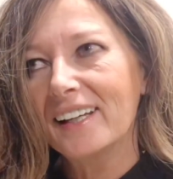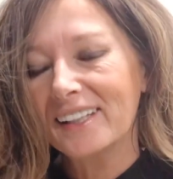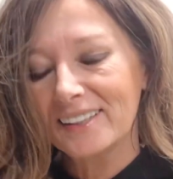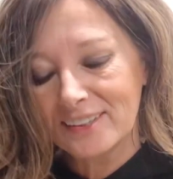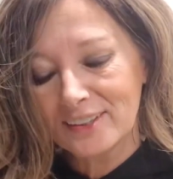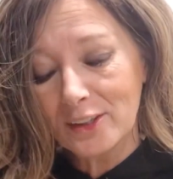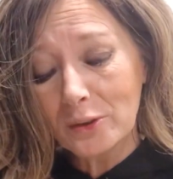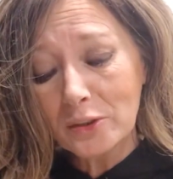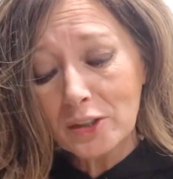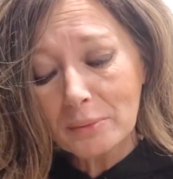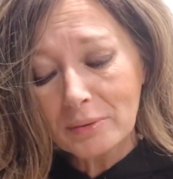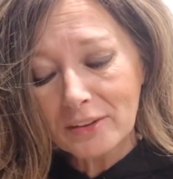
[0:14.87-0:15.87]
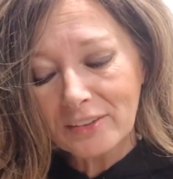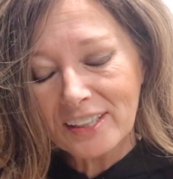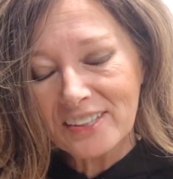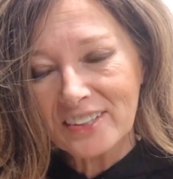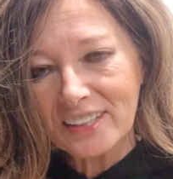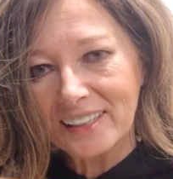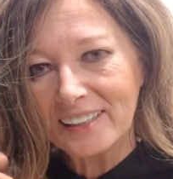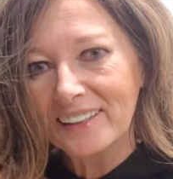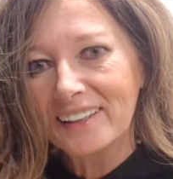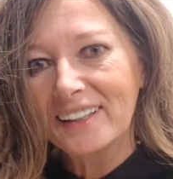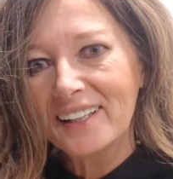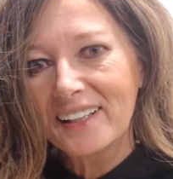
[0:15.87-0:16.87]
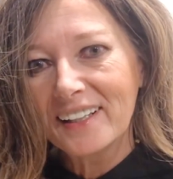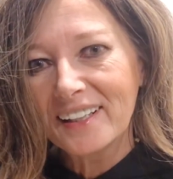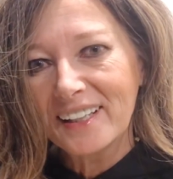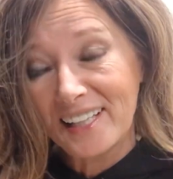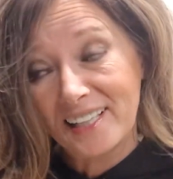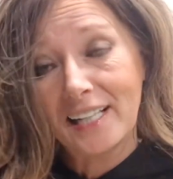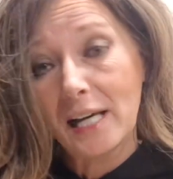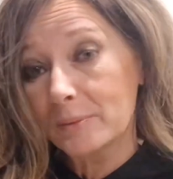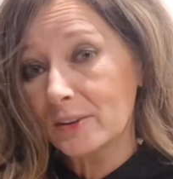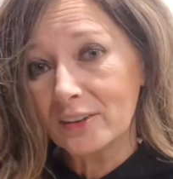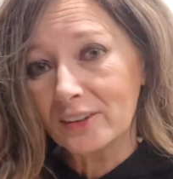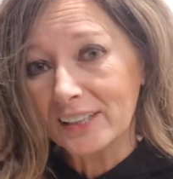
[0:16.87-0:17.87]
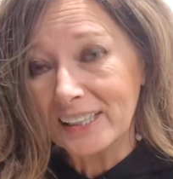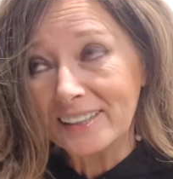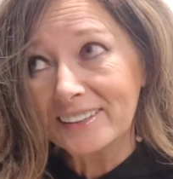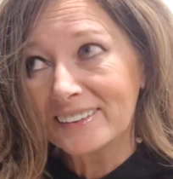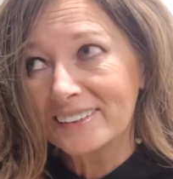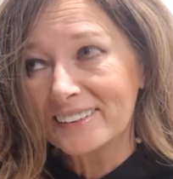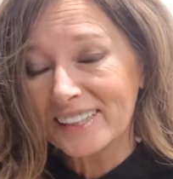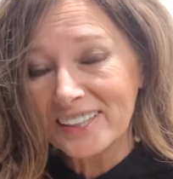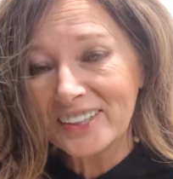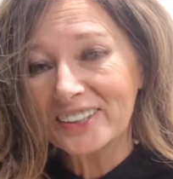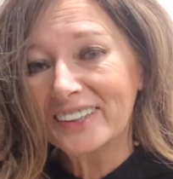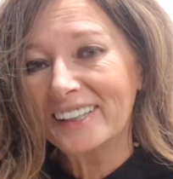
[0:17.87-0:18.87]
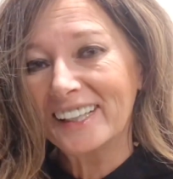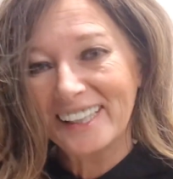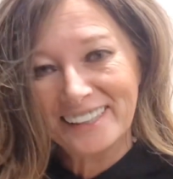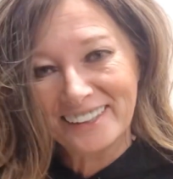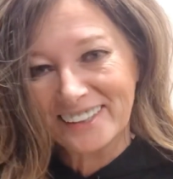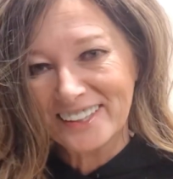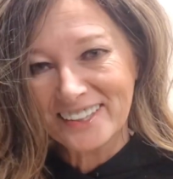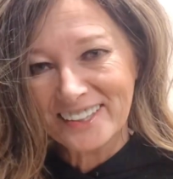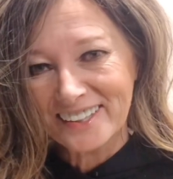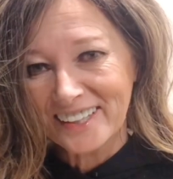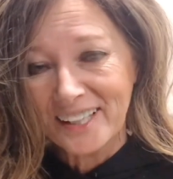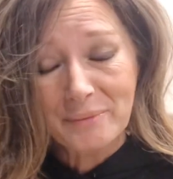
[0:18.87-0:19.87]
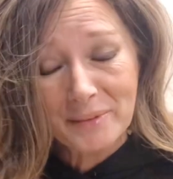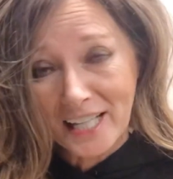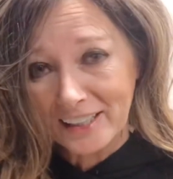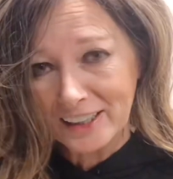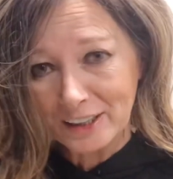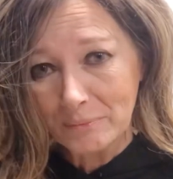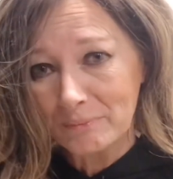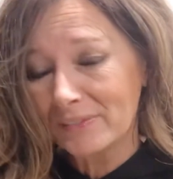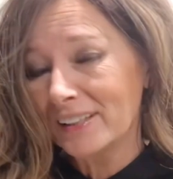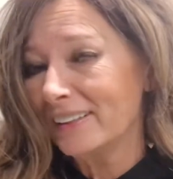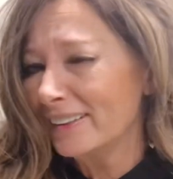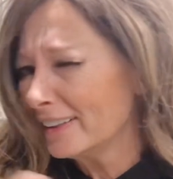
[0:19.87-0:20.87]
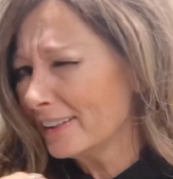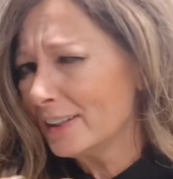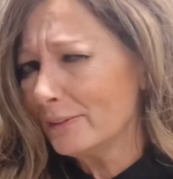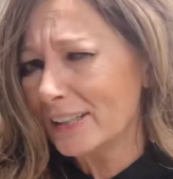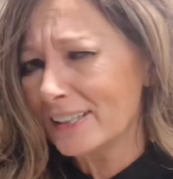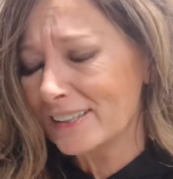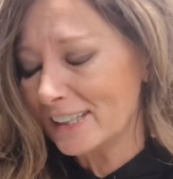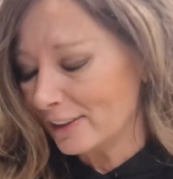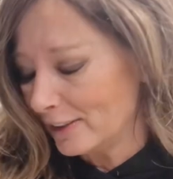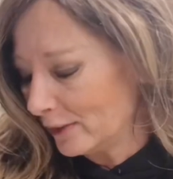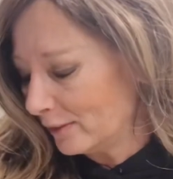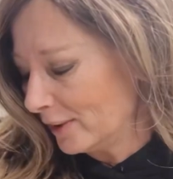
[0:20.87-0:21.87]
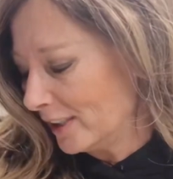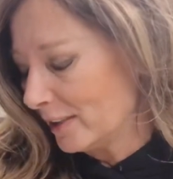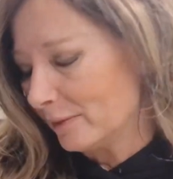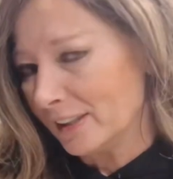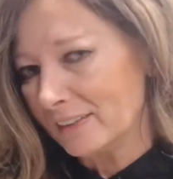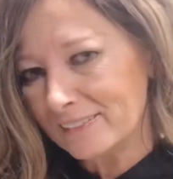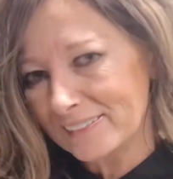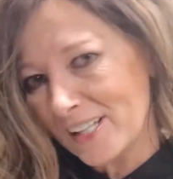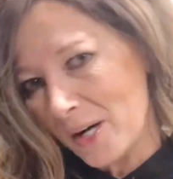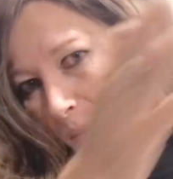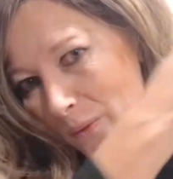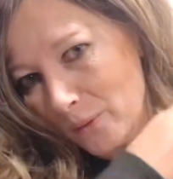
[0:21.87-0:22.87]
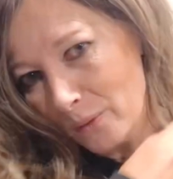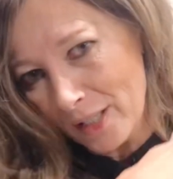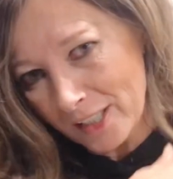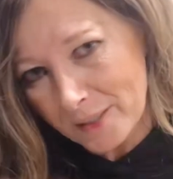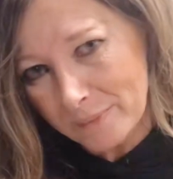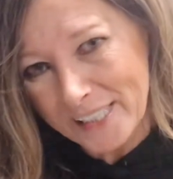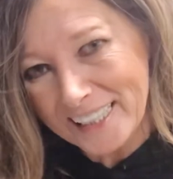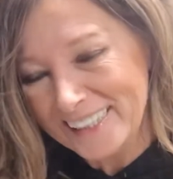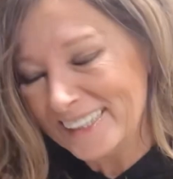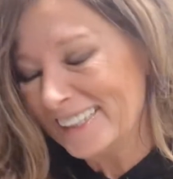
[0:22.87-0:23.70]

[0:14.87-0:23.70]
and so super crunchy and absolutely tender and delicious. I'm telling you, you're going to want to stick around for this one. Welcome in.